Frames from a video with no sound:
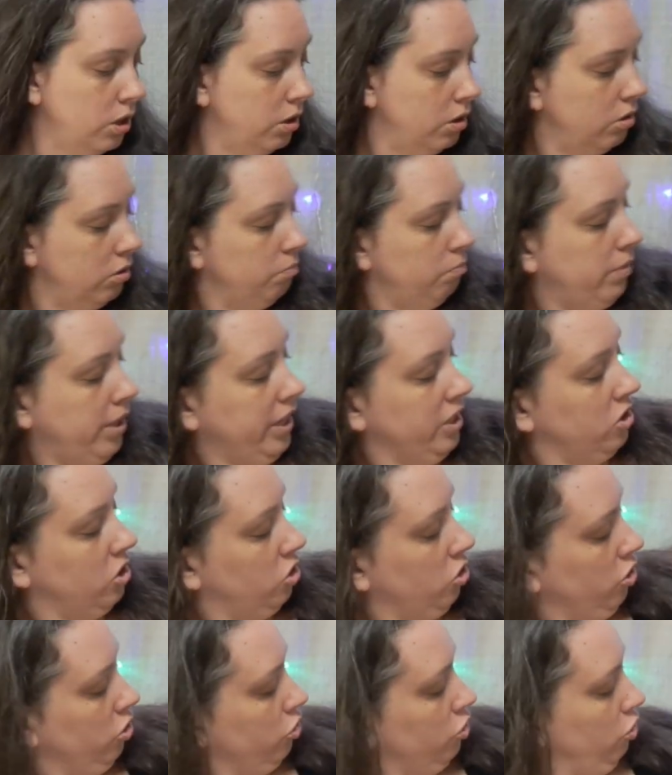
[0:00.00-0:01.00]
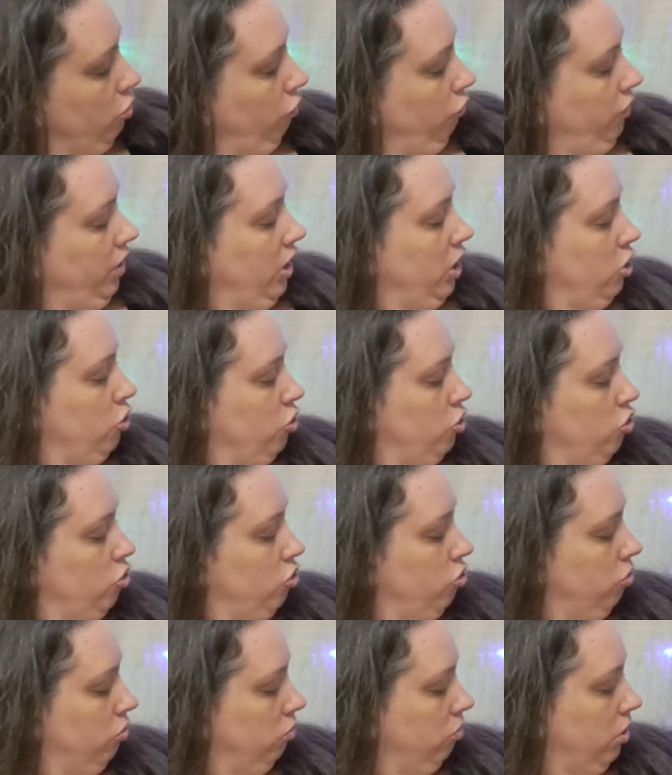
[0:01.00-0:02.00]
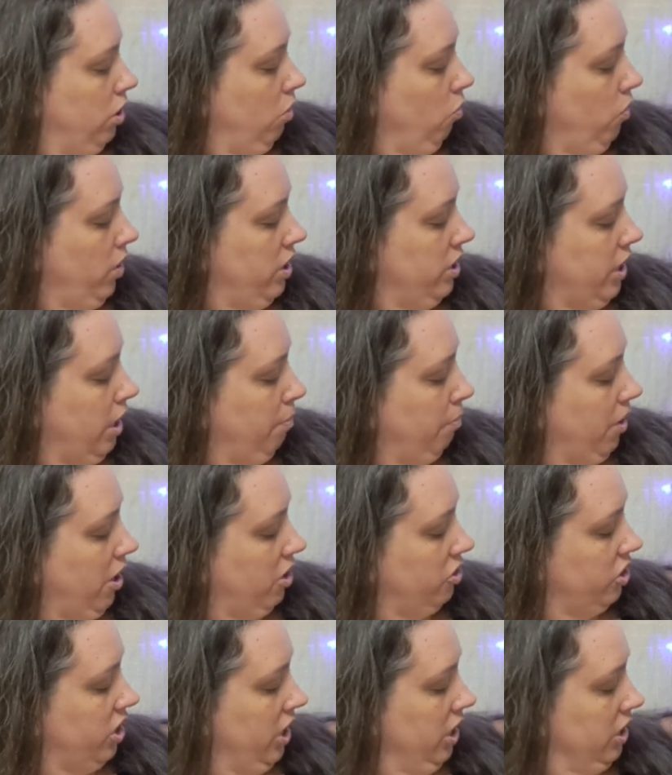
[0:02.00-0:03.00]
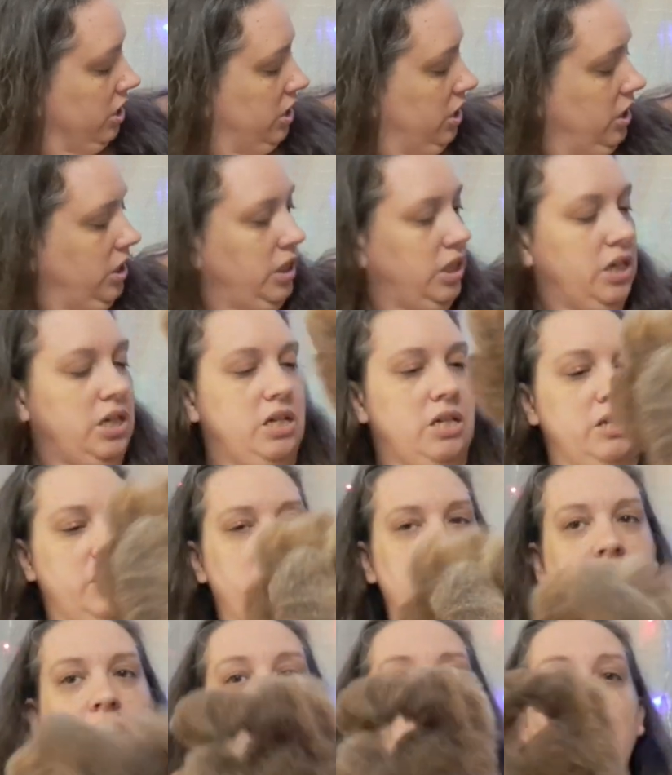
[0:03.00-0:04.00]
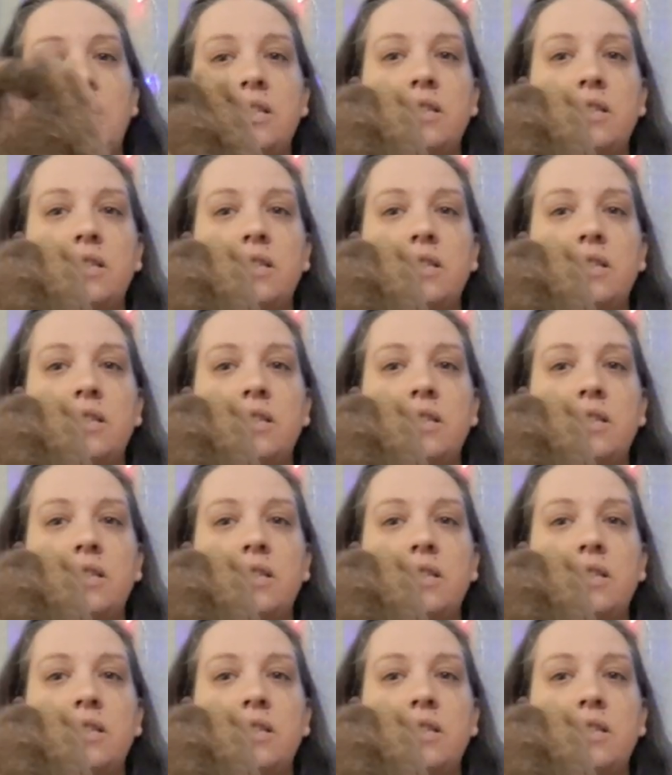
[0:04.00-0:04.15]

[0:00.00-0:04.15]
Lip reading: my start to finish in one day project is these